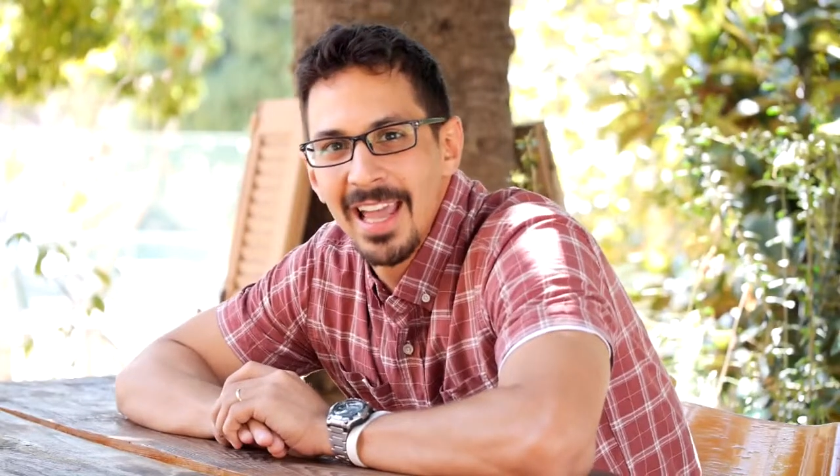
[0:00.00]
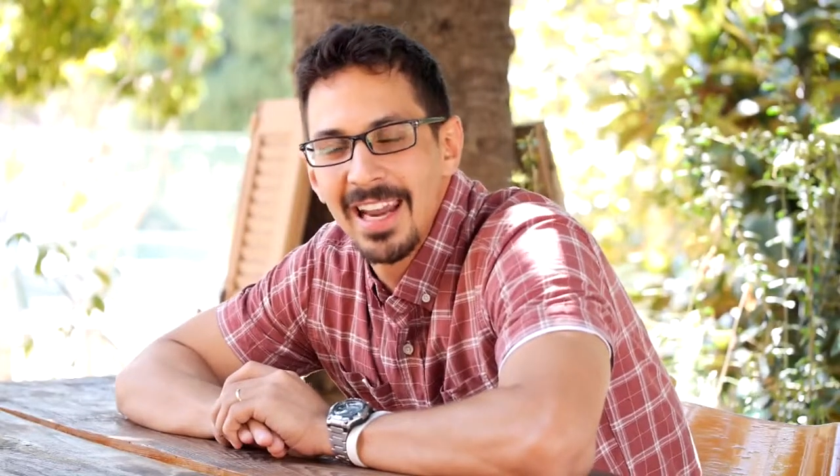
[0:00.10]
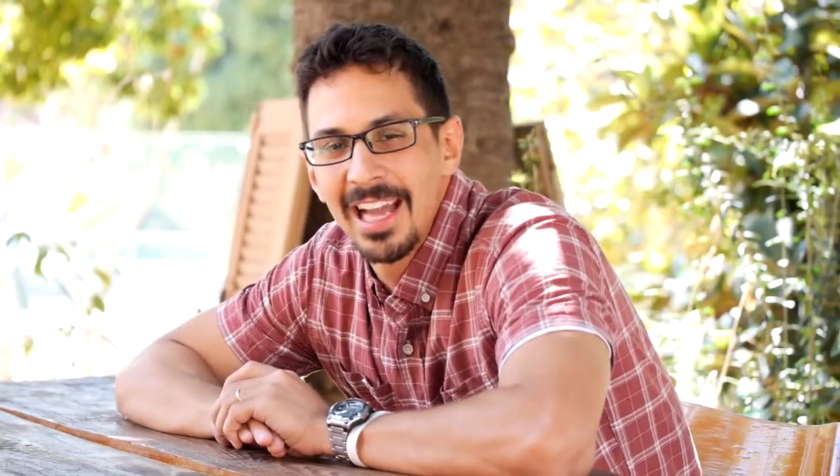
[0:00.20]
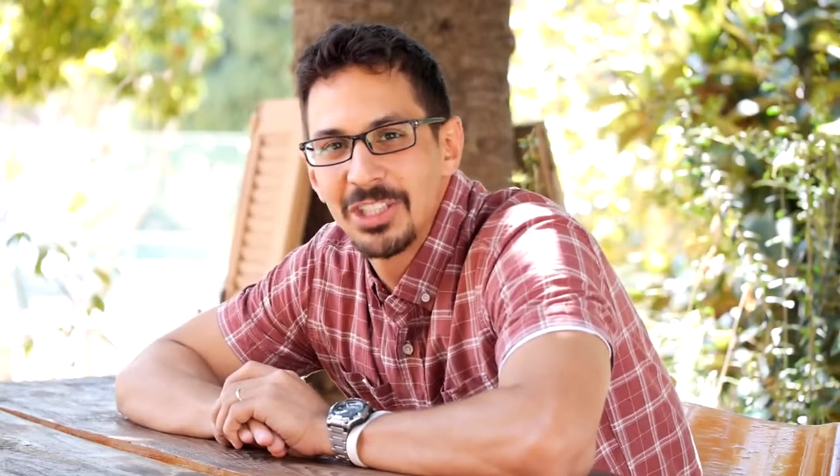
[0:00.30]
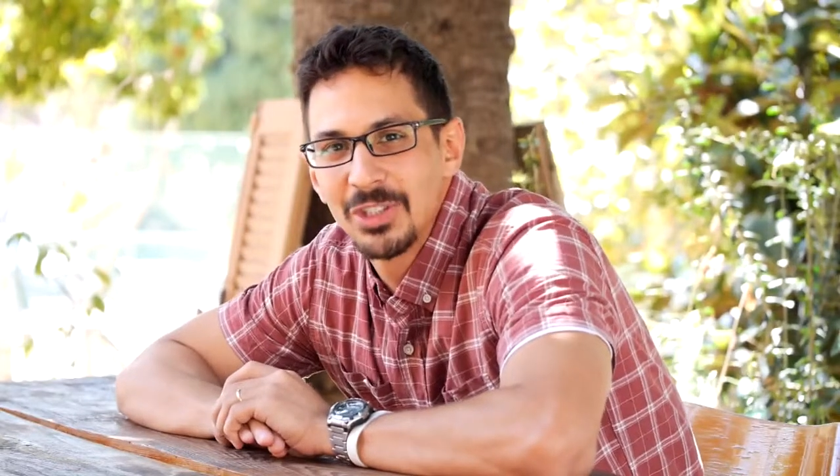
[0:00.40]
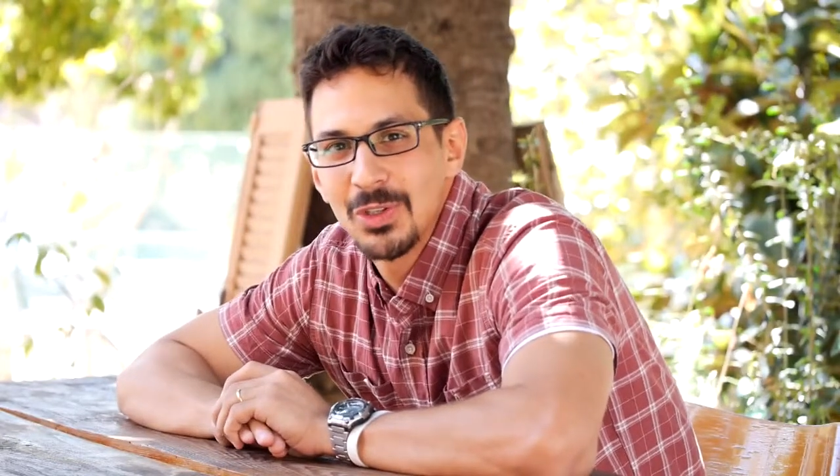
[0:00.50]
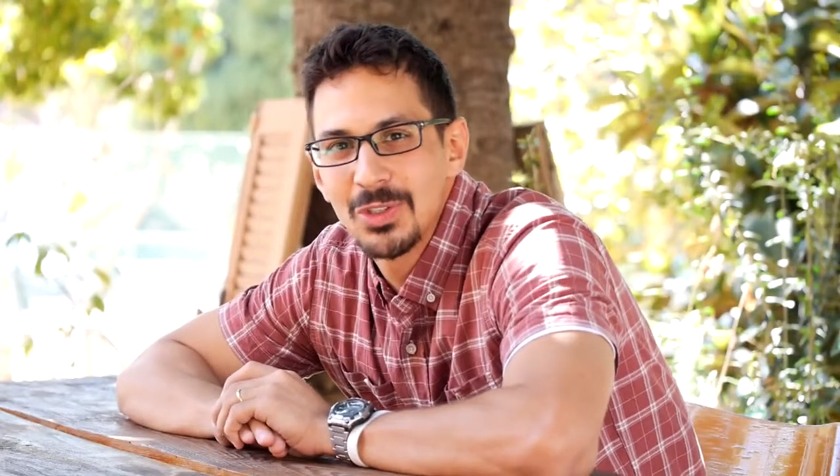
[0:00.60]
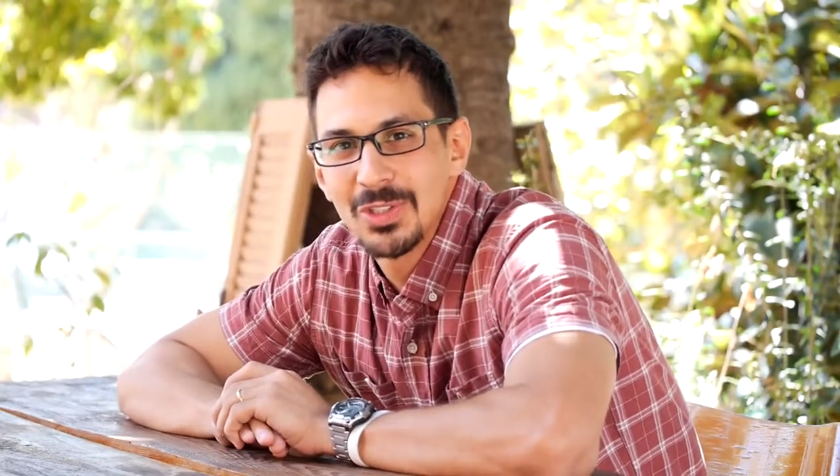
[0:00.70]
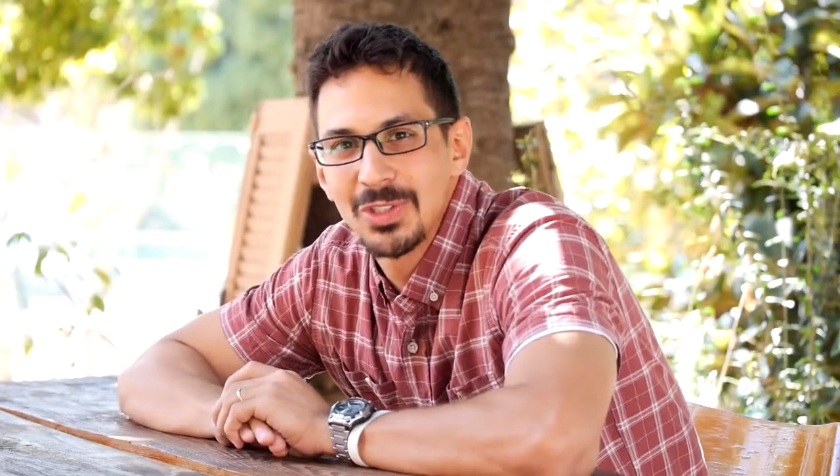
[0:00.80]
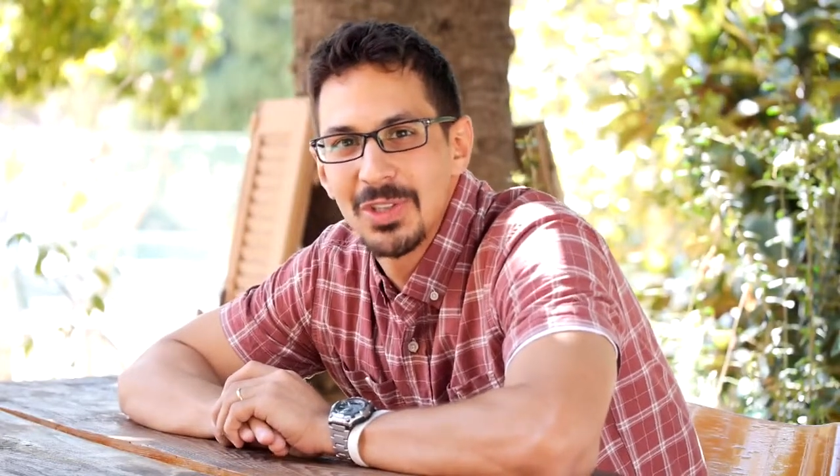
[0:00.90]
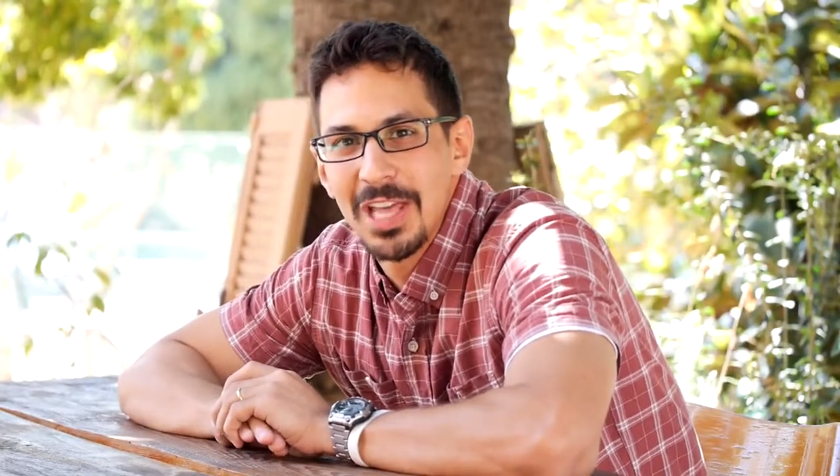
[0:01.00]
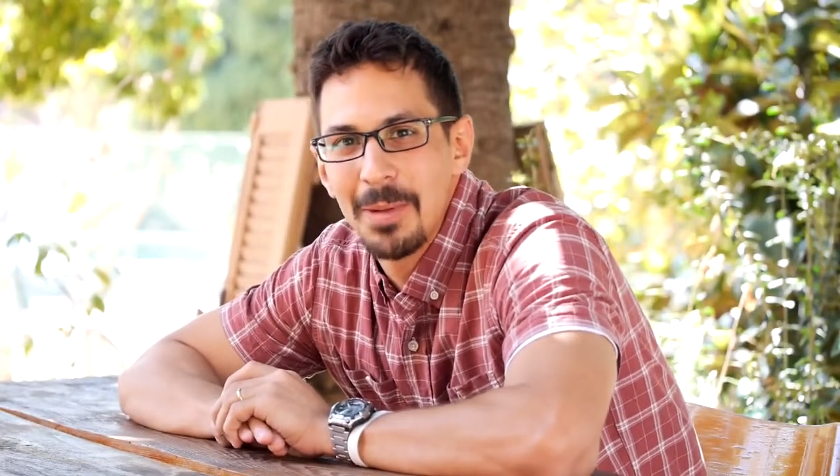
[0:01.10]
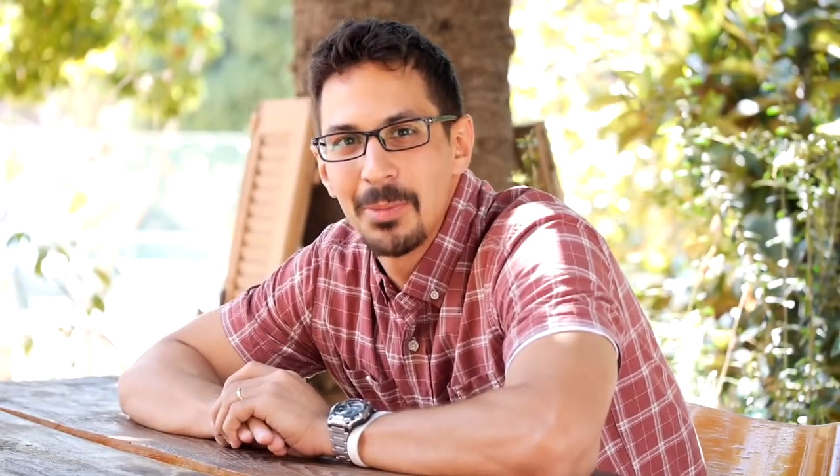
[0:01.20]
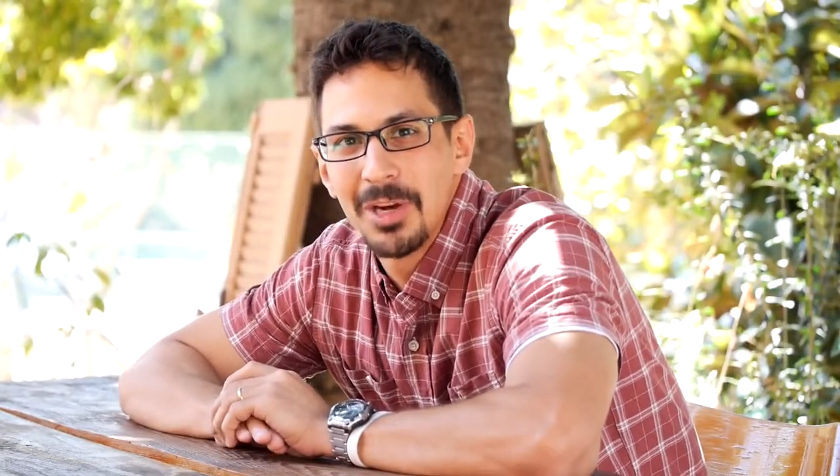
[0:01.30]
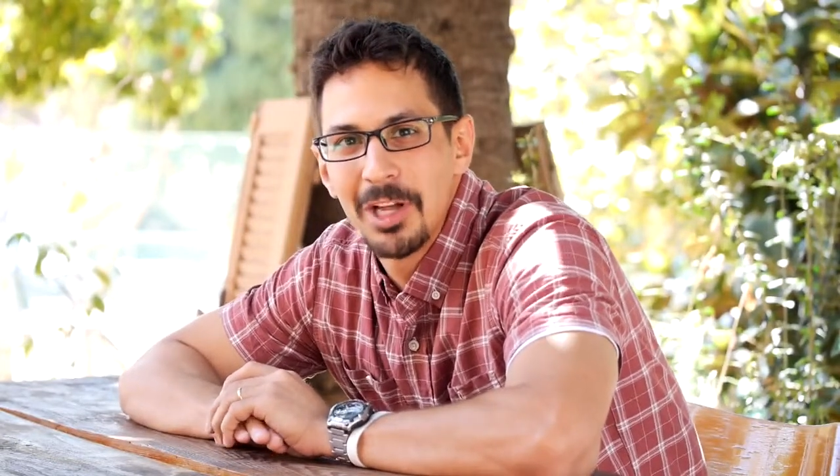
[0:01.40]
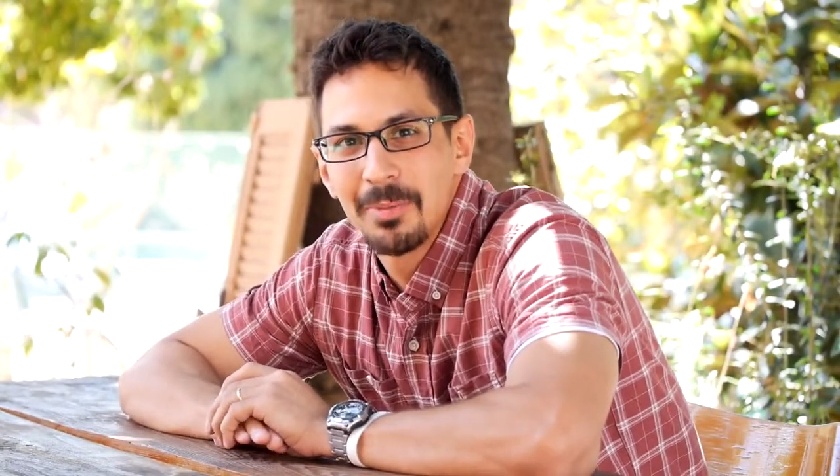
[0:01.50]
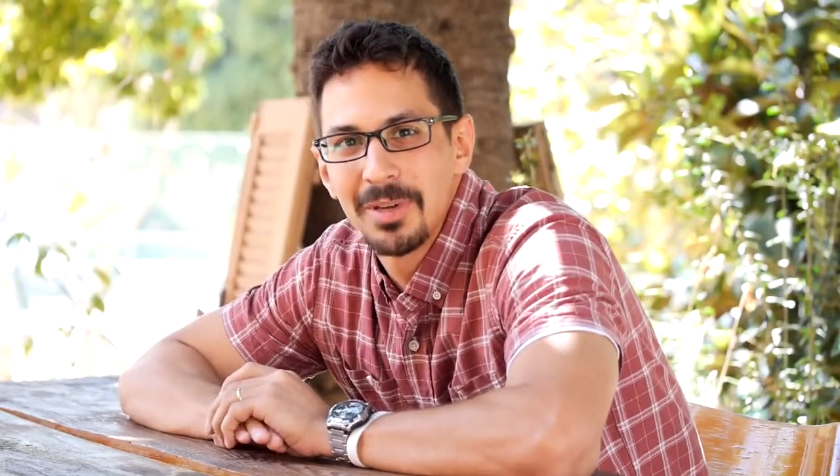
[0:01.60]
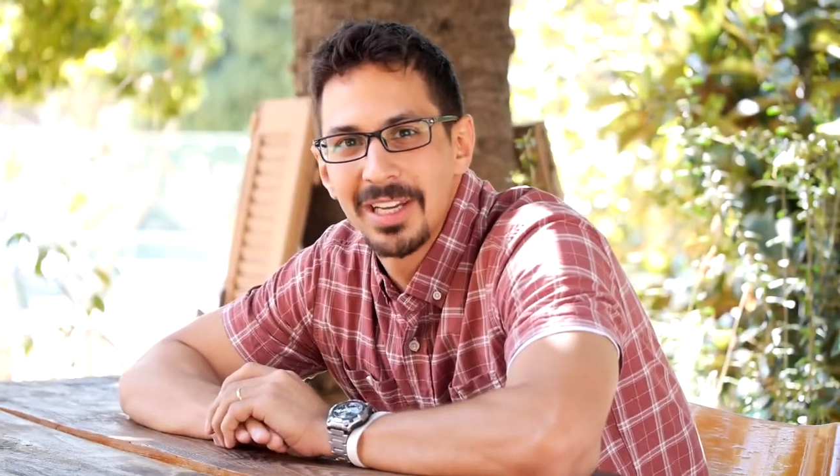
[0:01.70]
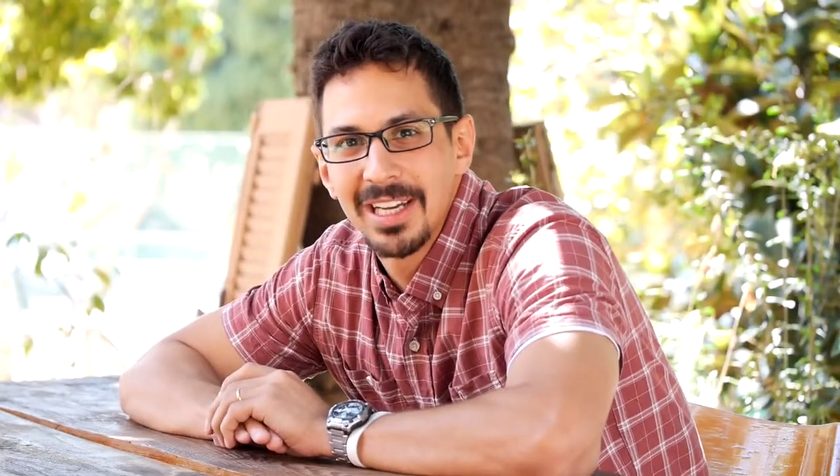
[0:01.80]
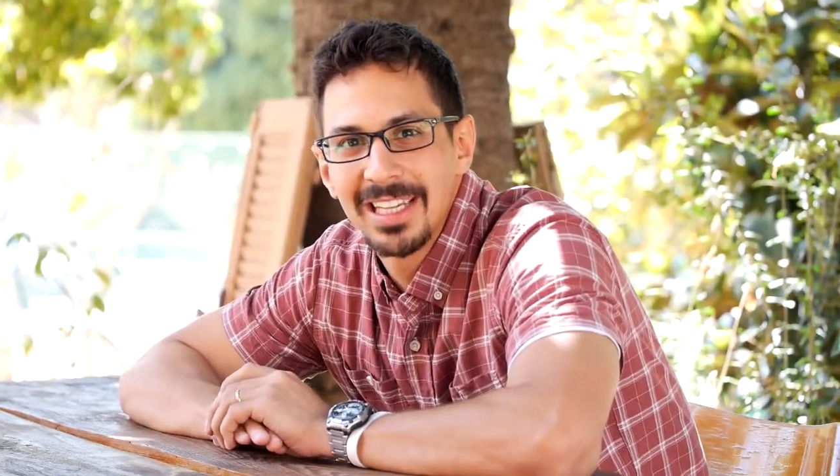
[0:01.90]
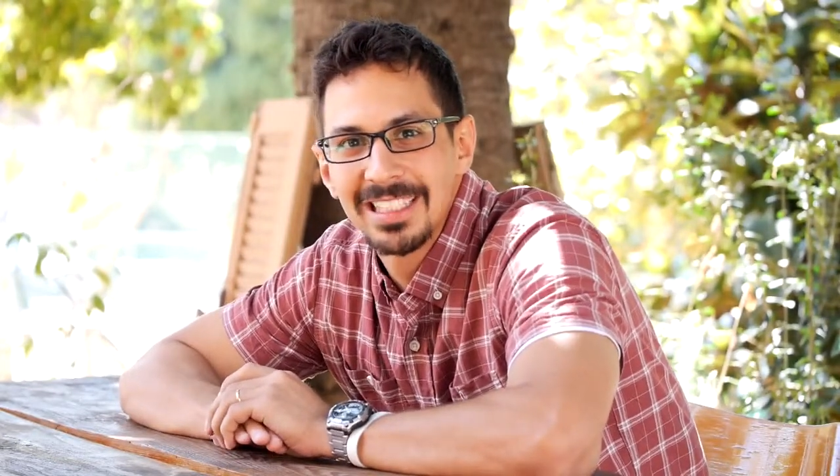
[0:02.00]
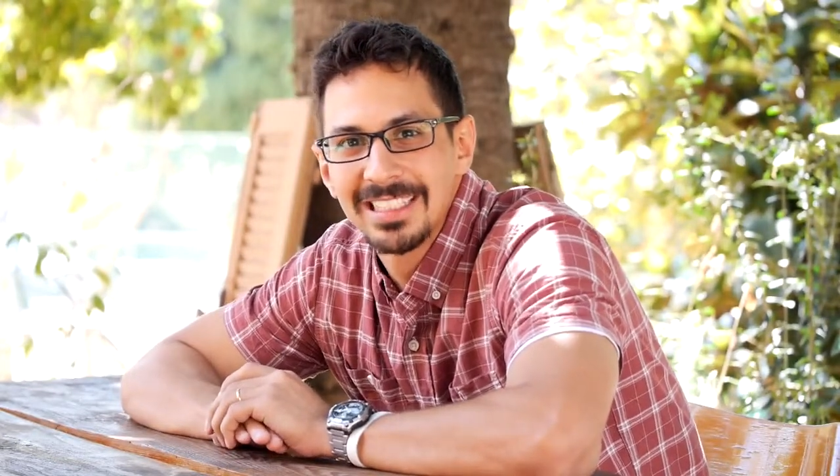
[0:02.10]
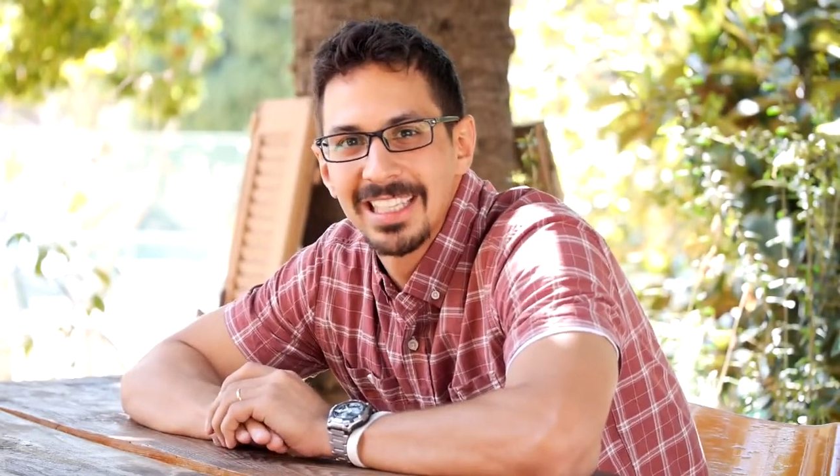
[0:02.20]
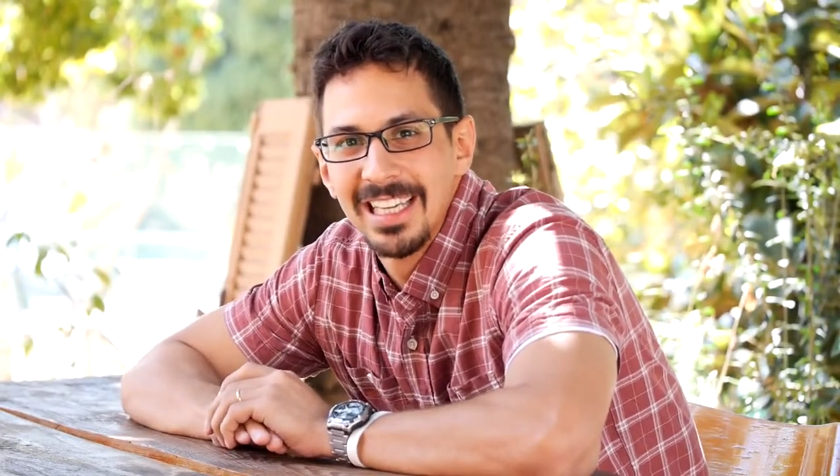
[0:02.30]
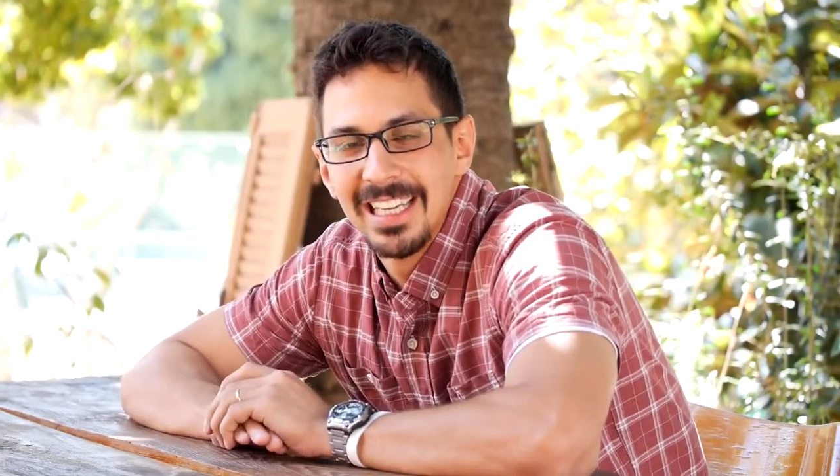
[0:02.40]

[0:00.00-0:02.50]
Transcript: And I chose to do the MRel because